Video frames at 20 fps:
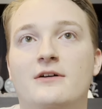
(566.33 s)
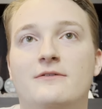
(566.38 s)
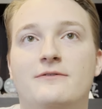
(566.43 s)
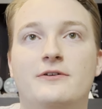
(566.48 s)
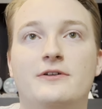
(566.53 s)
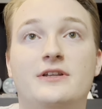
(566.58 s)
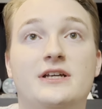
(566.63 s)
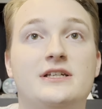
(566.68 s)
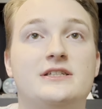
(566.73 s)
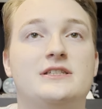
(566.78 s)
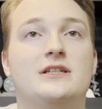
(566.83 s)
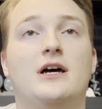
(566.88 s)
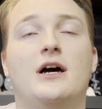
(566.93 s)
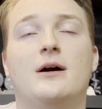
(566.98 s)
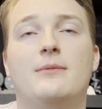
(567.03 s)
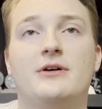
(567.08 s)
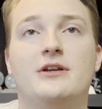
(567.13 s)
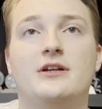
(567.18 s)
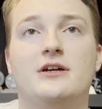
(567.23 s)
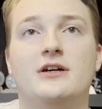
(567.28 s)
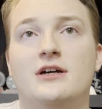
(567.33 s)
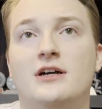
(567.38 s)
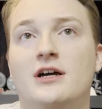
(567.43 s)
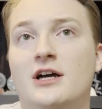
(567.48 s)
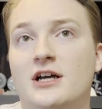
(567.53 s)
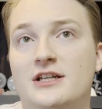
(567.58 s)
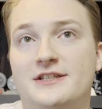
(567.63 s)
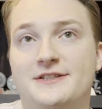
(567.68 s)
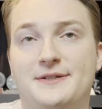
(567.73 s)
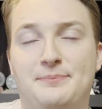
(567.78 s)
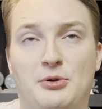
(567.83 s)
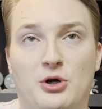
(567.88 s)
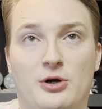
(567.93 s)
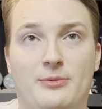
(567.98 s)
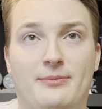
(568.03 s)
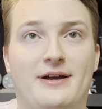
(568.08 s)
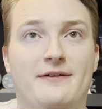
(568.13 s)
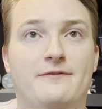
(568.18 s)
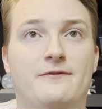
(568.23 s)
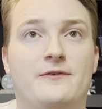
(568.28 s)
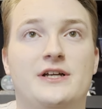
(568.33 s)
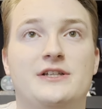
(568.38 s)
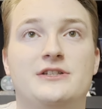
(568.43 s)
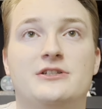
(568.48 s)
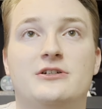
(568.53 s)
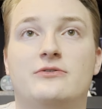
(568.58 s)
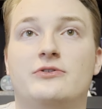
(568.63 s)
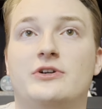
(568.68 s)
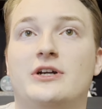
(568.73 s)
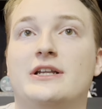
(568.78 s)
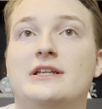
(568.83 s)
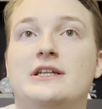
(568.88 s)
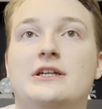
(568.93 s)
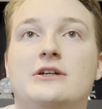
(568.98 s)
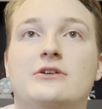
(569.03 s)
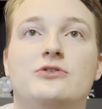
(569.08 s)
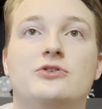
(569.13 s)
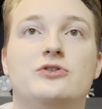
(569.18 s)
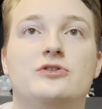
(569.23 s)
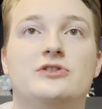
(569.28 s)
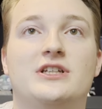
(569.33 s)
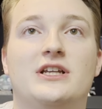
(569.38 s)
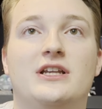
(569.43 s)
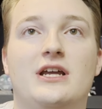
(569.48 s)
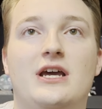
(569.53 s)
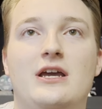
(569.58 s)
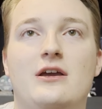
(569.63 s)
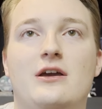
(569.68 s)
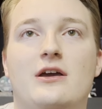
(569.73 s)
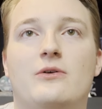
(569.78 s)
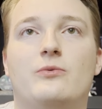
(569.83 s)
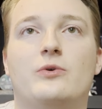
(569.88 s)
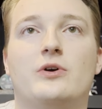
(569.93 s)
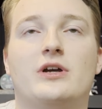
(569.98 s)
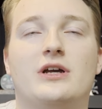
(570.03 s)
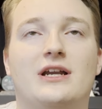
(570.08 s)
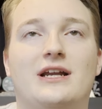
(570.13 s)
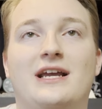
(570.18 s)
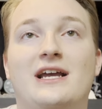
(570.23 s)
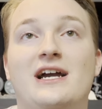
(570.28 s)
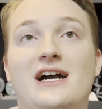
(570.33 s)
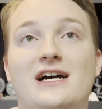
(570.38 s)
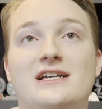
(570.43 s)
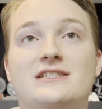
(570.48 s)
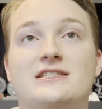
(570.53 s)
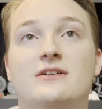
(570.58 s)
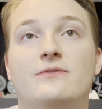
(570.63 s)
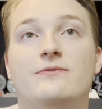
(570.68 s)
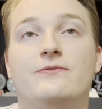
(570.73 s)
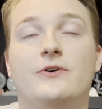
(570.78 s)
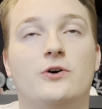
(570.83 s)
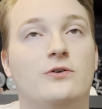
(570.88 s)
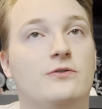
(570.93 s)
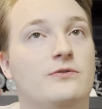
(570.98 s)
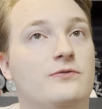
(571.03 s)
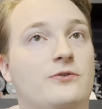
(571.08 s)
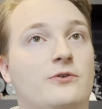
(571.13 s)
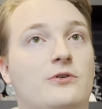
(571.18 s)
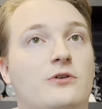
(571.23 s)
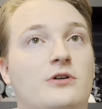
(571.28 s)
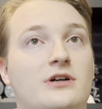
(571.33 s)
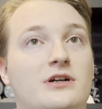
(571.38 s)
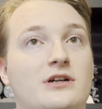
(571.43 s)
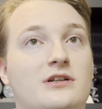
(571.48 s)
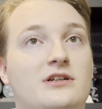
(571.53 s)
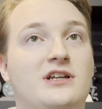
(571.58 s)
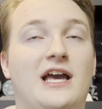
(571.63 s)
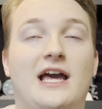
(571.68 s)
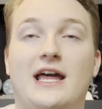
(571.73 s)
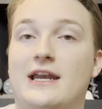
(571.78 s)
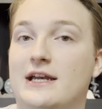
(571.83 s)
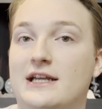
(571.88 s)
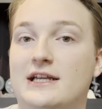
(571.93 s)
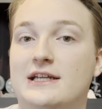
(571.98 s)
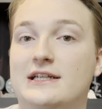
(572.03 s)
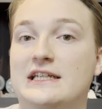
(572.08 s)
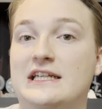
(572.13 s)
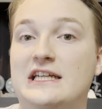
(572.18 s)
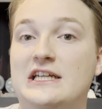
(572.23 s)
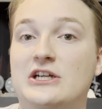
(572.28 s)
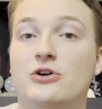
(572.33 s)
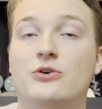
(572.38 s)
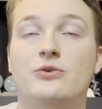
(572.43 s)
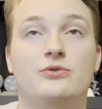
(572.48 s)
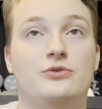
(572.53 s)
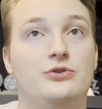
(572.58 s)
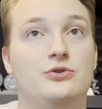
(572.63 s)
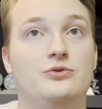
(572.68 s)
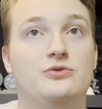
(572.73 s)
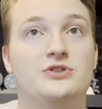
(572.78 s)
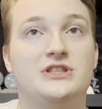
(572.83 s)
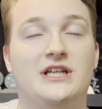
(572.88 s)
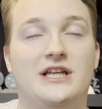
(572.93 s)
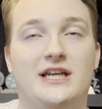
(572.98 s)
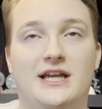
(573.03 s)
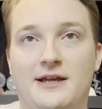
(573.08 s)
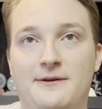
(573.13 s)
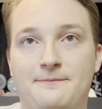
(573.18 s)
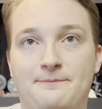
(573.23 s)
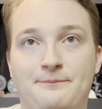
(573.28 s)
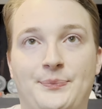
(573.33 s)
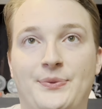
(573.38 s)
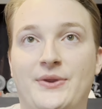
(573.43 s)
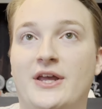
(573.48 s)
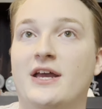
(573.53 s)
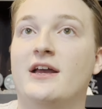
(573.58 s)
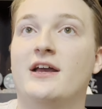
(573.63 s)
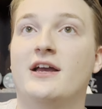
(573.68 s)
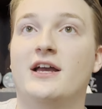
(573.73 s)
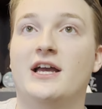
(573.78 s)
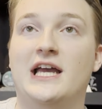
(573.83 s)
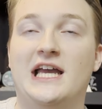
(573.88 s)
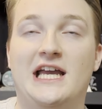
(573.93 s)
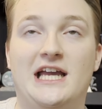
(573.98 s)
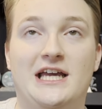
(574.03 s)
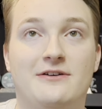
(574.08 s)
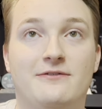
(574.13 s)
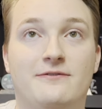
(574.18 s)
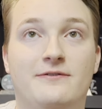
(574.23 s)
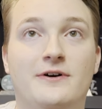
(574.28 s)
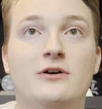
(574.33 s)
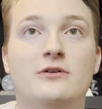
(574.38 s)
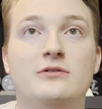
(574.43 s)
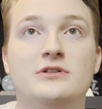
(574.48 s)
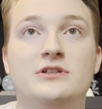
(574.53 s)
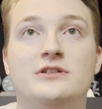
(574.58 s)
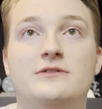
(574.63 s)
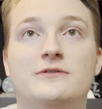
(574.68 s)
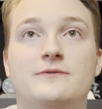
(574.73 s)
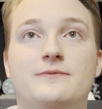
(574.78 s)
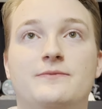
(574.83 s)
For this, I'm going to support my friends over at Neo News Today, and we're going to cast a vote for candidate Neo News Today. Hit vote.